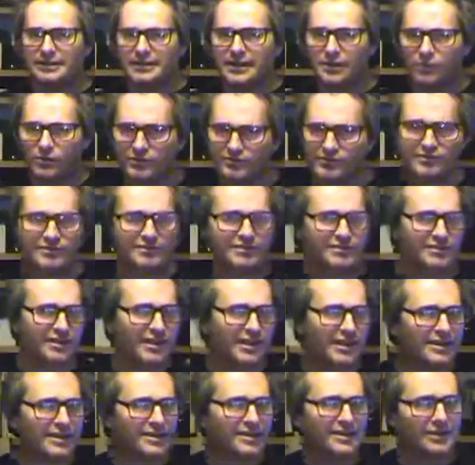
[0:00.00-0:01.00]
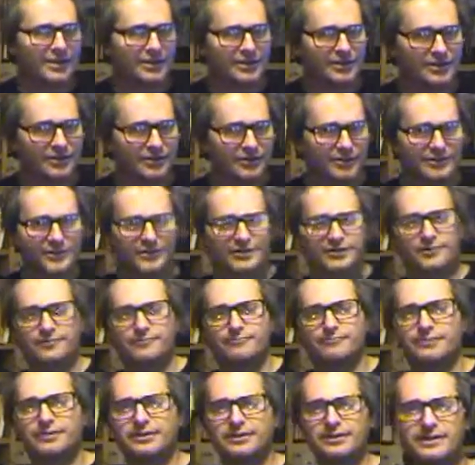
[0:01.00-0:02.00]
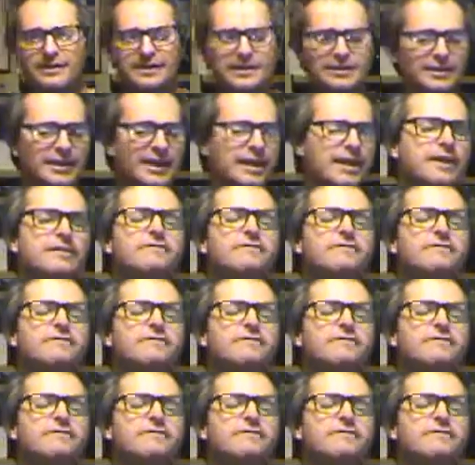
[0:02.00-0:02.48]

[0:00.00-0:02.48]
Now what's inside here is complete